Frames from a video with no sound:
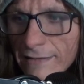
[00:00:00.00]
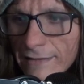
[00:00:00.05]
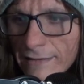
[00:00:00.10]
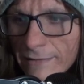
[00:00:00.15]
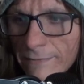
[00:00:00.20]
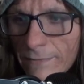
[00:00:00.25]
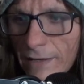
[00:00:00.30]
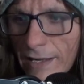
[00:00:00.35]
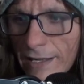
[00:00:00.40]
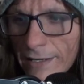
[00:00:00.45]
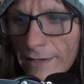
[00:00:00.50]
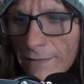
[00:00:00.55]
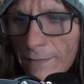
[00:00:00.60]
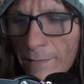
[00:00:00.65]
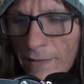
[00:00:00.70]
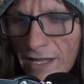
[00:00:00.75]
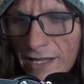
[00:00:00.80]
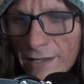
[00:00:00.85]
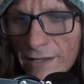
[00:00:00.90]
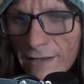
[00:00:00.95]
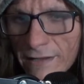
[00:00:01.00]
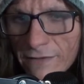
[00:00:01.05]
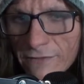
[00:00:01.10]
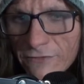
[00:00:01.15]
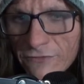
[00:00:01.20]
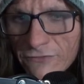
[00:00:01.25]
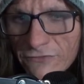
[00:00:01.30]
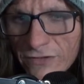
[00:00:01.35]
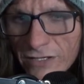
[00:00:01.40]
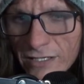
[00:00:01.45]
reminded me
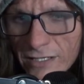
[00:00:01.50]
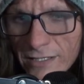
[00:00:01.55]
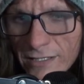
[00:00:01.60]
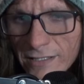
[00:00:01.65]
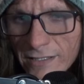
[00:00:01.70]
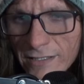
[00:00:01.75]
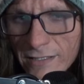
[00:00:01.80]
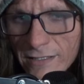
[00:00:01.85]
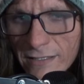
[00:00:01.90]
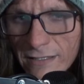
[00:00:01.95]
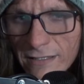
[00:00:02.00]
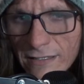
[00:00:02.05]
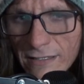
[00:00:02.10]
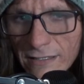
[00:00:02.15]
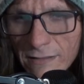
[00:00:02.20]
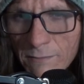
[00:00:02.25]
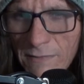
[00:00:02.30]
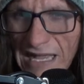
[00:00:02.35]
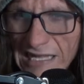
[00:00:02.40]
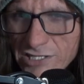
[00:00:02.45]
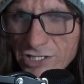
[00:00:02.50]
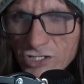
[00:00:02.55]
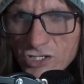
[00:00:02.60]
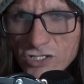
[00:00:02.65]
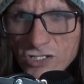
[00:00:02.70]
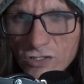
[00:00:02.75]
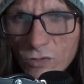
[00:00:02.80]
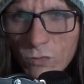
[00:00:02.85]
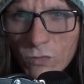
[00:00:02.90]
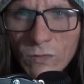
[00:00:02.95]
of uh, Magic
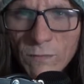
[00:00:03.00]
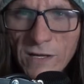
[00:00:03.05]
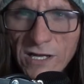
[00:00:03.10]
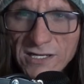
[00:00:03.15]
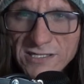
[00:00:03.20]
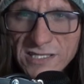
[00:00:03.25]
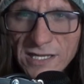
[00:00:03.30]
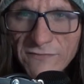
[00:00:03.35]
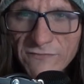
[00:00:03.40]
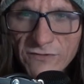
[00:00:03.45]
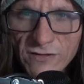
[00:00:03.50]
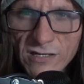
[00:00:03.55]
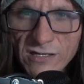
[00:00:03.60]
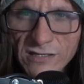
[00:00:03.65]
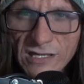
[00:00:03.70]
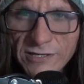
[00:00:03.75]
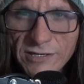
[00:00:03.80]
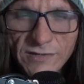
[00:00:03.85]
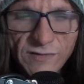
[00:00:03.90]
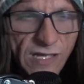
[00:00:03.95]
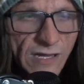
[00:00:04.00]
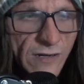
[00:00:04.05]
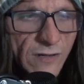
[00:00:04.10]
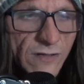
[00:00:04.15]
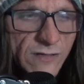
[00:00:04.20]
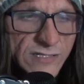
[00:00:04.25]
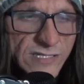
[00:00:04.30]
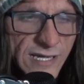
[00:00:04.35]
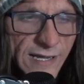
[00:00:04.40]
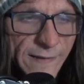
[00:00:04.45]
School Bus. I feel like they did that all
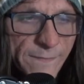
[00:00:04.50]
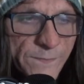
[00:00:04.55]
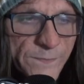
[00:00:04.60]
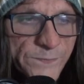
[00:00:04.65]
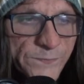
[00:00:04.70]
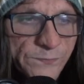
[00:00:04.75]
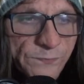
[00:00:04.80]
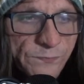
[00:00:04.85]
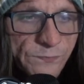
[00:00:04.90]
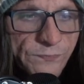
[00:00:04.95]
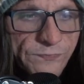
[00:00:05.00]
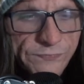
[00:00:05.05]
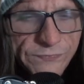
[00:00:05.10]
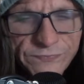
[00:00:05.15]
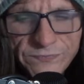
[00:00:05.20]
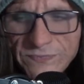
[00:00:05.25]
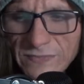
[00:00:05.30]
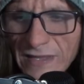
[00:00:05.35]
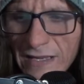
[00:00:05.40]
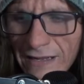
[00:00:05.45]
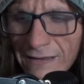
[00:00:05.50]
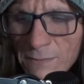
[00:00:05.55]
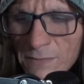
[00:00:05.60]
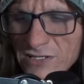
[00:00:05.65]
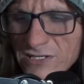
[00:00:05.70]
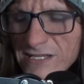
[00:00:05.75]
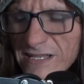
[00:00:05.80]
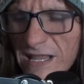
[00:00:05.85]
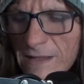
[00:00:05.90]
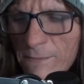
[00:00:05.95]
the time. But
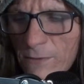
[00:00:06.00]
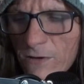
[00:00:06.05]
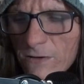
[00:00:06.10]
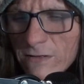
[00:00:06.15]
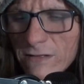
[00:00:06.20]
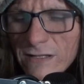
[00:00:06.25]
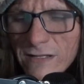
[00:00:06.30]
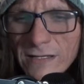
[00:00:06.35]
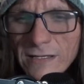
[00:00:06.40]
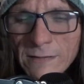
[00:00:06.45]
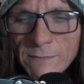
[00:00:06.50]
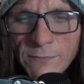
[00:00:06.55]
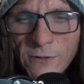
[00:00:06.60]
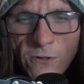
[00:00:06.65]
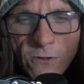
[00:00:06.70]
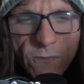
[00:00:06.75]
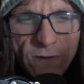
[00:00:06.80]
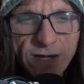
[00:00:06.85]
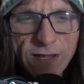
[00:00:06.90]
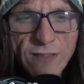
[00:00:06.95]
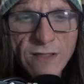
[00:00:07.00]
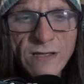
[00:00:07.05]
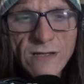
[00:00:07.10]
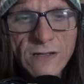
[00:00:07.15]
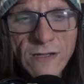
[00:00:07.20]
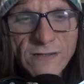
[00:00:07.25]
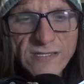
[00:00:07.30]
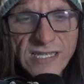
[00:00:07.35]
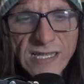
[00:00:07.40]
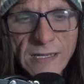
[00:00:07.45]
so they pull pull one of
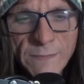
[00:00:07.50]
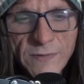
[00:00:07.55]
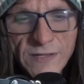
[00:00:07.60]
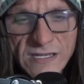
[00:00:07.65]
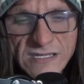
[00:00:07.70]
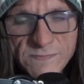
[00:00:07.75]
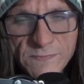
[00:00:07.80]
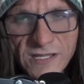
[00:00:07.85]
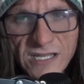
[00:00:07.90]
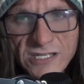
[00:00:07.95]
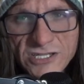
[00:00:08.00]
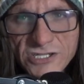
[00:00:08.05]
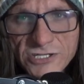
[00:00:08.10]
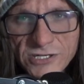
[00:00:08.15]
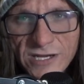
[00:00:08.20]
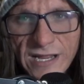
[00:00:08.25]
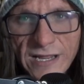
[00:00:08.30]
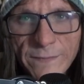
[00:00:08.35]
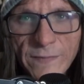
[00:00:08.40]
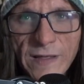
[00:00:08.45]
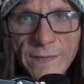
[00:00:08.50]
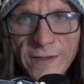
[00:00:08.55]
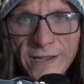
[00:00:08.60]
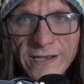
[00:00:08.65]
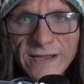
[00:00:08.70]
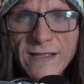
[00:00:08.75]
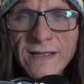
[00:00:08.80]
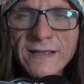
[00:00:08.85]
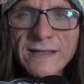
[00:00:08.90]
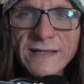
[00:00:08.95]
those, and up in his bloodstream. I mean,
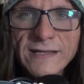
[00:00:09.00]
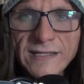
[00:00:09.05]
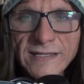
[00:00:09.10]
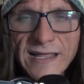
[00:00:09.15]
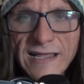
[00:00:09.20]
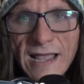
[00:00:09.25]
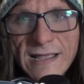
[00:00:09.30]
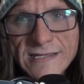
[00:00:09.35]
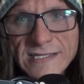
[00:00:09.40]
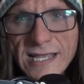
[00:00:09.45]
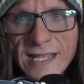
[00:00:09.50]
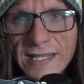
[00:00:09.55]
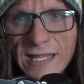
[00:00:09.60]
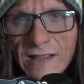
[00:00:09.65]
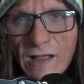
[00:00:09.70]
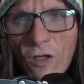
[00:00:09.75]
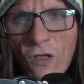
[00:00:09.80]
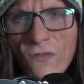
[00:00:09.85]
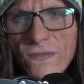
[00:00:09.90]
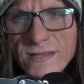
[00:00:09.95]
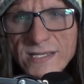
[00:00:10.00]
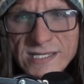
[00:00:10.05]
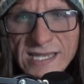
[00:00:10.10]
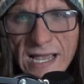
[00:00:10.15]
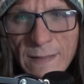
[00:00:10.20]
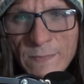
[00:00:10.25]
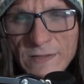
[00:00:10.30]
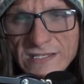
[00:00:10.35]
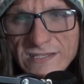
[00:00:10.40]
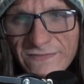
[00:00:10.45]
like I said, all this
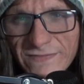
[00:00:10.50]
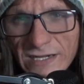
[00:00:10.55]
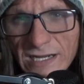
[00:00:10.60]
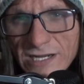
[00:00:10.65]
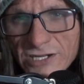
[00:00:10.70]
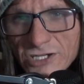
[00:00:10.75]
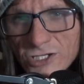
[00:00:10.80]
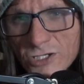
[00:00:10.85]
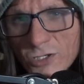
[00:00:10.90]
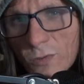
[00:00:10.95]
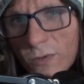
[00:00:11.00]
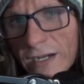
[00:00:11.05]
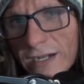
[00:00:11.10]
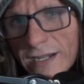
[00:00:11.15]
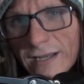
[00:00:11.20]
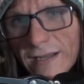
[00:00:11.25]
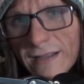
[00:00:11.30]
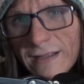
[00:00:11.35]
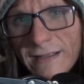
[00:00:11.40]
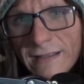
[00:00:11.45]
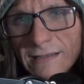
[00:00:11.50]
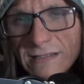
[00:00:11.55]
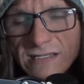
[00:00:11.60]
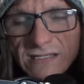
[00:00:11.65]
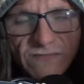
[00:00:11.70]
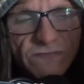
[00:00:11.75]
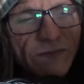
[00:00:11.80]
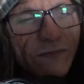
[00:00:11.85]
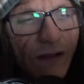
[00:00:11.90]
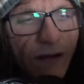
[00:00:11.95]
happens very short. It's a,
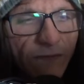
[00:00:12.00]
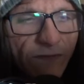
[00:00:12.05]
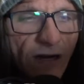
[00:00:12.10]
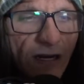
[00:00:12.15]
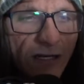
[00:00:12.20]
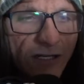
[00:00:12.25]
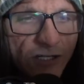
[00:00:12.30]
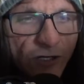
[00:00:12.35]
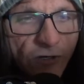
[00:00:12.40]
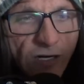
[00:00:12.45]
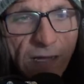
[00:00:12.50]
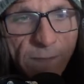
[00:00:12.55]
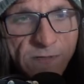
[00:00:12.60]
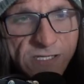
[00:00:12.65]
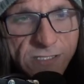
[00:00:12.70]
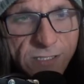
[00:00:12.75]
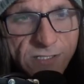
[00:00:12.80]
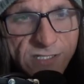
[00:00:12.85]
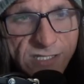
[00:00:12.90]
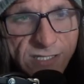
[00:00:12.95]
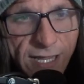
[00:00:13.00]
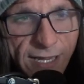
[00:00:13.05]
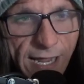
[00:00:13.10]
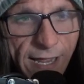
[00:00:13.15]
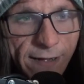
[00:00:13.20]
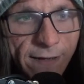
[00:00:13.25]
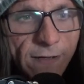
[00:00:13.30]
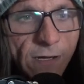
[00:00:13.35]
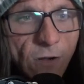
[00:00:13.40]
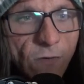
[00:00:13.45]
they're very short episodes, so they
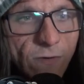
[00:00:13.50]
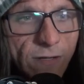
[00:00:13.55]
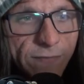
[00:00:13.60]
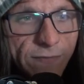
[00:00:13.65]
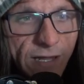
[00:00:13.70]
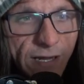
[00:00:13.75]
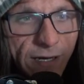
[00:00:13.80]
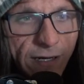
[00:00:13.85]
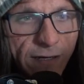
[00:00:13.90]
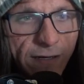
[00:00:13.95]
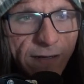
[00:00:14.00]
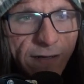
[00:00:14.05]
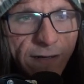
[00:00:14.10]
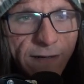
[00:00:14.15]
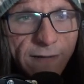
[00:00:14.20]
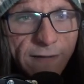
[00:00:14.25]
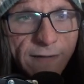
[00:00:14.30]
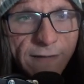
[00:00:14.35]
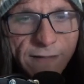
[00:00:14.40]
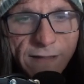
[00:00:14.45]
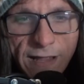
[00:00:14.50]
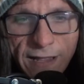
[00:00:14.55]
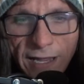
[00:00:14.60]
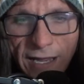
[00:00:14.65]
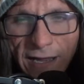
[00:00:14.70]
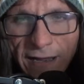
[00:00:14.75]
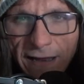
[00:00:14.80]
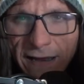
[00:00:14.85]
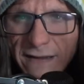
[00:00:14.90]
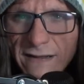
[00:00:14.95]
kind of go in there, they
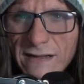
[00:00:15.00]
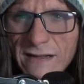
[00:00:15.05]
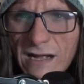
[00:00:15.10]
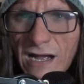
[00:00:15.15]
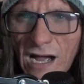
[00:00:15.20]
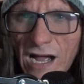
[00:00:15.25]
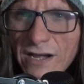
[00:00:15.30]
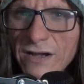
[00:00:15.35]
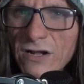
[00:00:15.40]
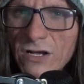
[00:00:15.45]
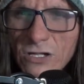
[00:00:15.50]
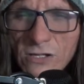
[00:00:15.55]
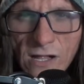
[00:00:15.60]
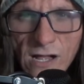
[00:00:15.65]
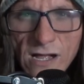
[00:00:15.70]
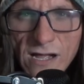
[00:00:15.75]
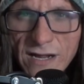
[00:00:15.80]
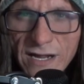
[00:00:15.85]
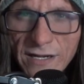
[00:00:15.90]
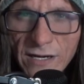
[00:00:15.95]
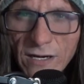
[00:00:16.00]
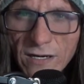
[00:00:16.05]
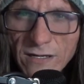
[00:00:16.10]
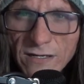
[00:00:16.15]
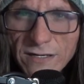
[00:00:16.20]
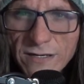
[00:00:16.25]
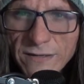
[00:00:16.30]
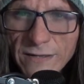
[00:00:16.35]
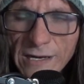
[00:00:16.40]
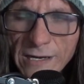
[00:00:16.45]
uh, unclog an
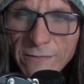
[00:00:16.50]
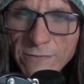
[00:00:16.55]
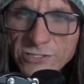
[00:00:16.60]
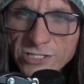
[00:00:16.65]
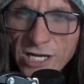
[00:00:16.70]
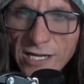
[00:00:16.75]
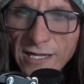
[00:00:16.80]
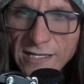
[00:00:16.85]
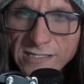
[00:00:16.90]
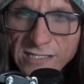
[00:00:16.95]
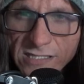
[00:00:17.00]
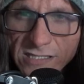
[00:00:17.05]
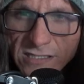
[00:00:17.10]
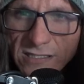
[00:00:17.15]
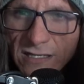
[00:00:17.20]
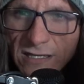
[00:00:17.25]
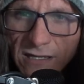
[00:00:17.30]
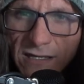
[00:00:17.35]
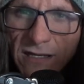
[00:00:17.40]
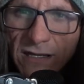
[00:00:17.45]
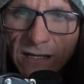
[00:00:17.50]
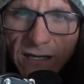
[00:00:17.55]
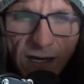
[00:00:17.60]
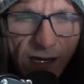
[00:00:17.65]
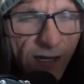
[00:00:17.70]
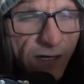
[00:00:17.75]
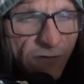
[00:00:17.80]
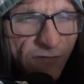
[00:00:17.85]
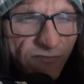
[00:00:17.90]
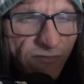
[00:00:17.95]
artery, which I guess is
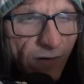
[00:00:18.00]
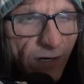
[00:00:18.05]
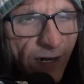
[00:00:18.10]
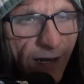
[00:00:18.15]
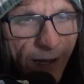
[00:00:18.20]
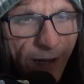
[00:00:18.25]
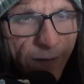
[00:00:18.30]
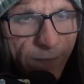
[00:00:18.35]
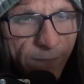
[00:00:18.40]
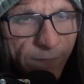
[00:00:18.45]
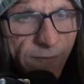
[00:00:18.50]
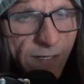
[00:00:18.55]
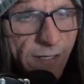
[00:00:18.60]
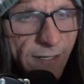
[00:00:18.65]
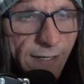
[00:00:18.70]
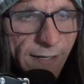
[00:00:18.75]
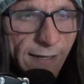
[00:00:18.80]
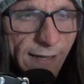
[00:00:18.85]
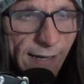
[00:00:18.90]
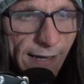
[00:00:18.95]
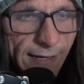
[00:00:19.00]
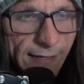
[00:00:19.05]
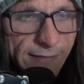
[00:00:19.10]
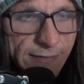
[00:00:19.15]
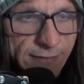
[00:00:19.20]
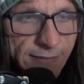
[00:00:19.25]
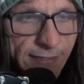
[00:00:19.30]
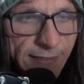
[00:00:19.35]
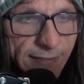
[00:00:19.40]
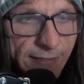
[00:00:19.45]
good for him,
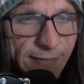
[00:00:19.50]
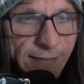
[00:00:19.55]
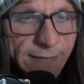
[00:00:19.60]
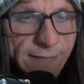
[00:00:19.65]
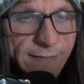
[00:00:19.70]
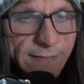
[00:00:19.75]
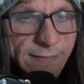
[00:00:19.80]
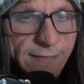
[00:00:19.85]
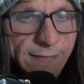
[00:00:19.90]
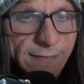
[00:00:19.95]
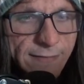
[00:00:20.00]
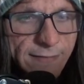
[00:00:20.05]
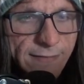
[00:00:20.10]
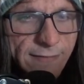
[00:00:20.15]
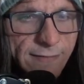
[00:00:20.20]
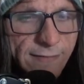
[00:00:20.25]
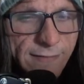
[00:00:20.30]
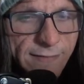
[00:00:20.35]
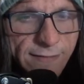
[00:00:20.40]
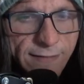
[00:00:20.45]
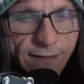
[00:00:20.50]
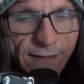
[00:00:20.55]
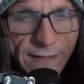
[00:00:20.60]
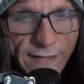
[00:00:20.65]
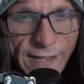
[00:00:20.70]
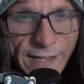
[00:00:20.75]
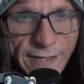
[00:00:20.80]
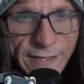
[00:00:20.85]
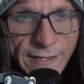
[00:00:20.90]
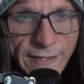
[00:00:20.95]
and uh,
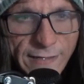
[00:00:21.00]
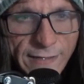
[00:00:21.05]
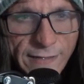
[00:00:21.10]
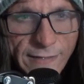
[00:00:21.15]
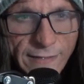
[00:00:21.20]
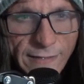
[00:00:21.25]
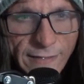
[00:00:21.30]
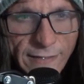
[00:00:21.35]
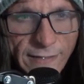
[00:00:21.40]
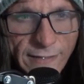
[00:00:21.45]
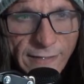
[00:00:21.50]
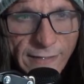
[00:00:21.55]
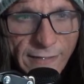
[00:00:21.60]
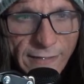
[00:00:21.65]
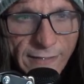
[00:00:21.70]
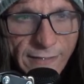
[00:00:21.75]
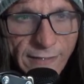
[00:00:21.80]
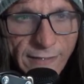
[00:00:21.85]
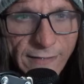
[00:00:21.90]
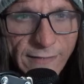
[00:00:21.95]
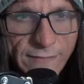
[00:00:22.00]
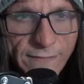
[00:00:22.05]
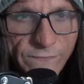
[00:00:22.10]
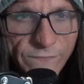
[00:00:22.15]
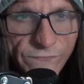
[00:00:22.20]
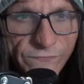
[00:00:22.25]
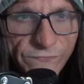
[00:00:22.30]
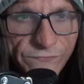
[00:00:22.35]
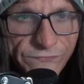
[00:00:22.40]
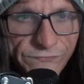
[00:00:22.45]
they uh, uh,
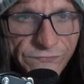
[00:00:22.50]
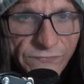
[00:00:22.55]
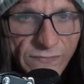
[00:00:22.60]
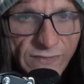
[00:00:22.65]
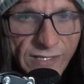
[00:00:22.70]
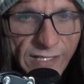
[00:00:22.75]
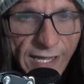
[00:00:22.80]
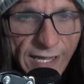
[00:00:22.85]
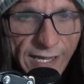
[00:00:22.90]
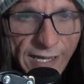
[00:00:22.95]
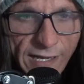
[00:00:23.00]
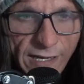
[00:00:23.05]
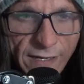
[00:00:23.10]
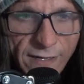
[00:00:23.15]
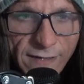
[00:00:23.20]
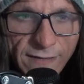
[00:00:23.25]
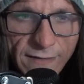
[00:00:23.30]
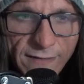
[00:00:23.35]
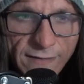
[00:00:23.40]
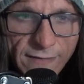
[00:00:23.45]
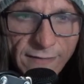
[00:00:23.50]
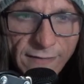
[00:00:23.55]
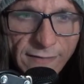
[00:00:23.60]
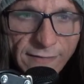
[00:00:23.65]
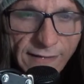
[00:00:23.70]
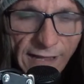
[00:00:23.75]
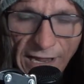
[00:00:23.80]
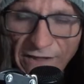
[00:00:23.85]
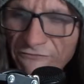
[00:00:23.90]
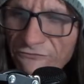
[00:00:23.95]
they
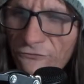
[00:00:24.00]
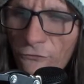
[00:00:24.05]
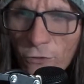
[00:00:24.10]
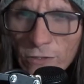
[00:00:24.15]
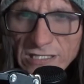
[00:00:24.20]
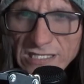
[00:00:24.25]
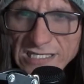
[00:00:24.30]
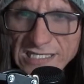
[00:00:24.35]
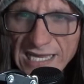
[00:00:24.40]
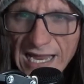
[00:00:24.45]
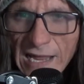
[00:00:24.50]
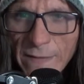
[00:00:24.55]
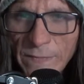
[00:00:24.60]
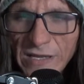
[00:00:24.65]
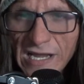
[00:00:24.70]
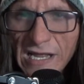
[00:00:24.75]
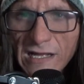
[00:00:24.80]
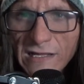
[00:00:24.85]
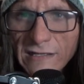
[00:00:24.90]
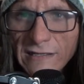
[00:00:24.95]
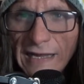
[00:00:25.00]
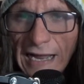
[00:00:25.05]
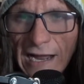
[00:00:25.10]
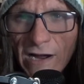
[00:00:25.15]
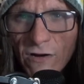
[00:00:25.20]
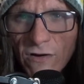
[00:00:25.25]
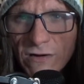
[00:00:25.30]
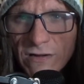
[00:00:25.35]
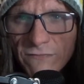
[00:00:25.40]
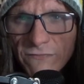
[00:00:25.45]
they force salmonella
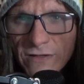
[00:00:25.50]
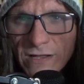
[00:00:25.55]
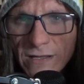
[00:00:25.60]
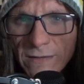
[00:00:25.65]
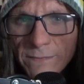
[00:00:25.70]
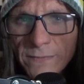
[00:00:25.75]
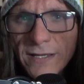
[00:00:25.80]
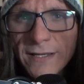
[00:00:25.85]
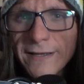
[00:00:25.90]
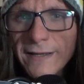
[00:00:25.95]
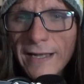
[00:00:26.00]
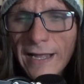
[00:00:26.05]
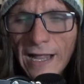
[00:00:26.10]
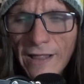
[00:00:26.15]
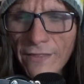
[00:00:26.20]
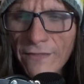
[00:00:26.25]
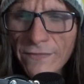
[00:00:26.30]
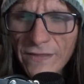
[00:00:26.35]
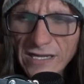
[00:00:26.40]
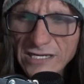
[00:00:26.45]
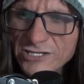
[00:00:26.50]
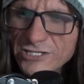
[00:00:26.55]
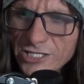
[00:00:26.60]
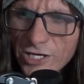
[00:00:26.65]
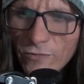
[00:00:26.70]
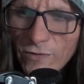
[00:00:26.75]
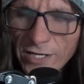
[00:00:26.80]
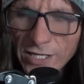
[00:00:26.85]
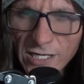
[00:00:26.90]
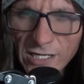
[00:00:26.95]
out of him, and then they
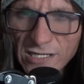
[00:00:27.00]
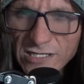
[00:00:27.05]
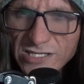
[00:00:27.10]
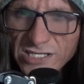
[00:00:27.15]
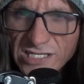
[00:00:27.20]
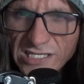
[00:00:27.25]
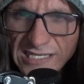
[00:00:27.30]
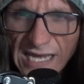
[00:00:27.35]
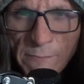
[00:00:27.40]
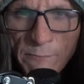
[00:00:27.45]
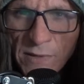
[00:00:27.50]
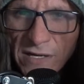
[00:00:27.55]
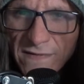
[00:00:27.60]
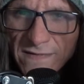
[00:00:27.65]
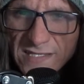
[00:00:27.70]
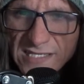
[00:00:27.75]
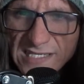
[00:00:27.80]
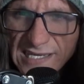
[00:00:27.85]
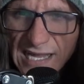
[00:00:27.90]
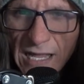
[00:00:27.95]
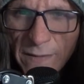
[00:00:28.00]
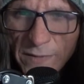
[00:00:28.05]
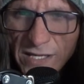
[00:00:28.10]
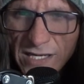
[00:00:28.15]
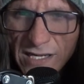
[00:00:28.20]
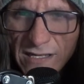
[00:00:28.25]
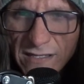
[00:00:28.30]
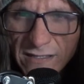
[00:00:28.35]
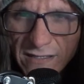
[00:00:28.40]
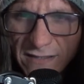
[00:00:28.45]
show a nurse step on
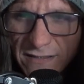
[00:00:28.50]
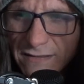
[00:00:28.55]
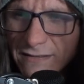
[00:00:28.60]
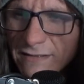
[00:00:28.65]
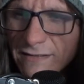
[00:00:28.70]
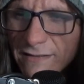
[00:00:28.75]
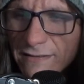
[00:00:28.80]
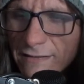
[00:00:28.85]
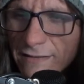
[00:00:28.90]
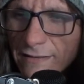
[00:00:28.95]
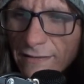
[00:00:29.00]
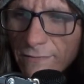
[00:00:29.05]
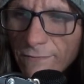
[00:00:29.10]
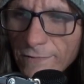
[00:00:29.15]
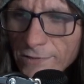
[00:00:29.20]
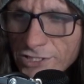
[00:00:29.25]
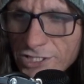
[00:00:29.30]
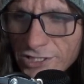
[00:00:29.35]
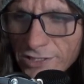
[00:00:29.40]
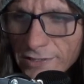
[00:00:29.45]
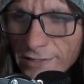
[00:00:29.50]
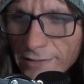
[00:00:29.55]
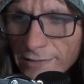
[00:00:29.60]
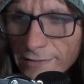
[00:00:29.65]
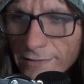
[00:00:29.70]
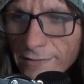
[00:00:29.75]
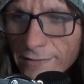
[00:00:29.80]
salmonella, which uh,